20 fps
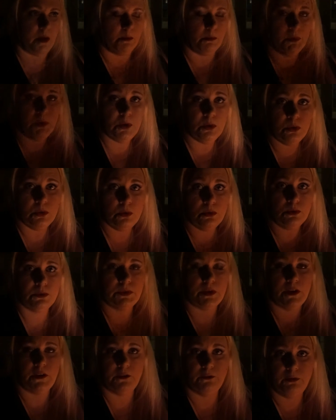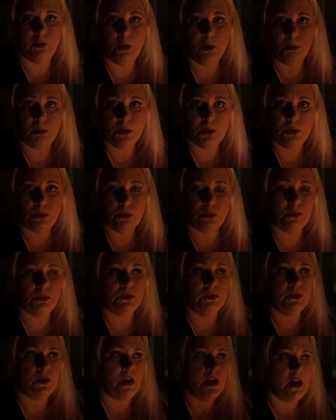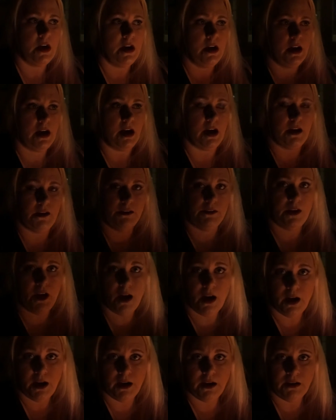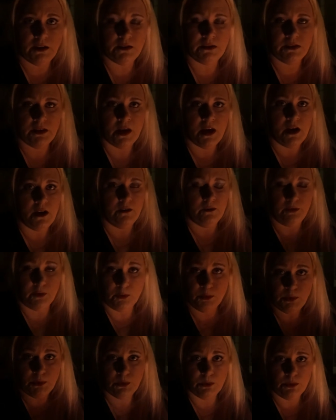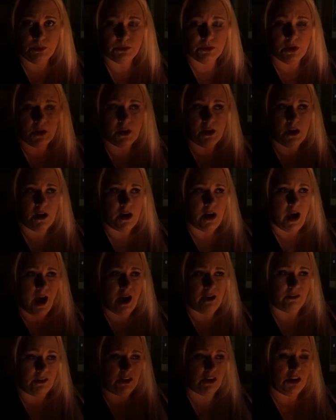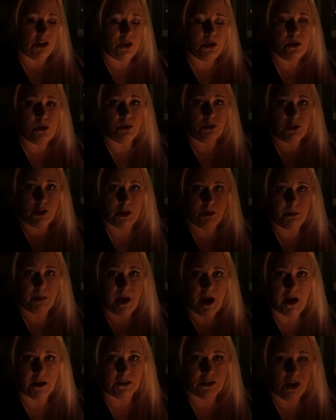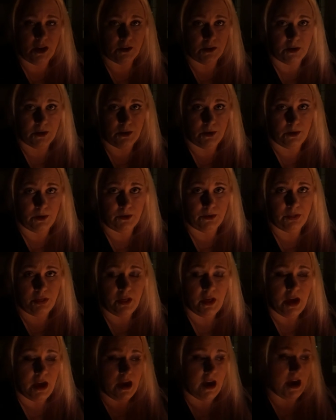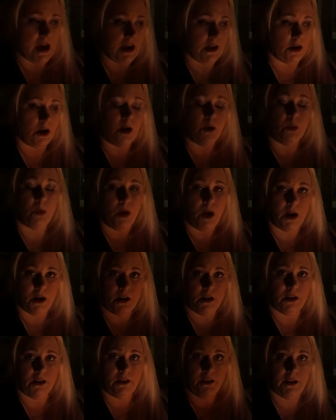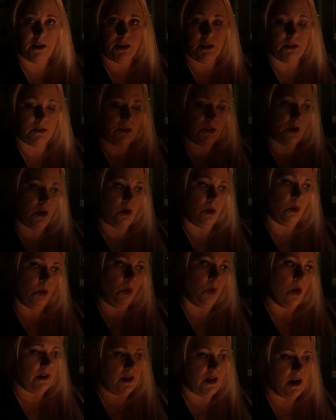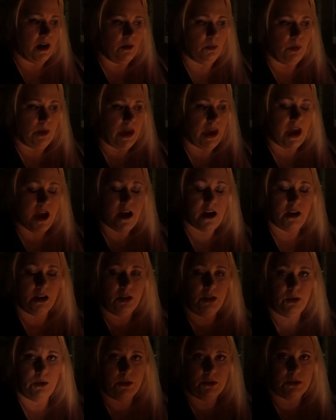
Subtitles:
moons and full moons and tides, full moons have a huge impact on our earth and our water. And so we can't include a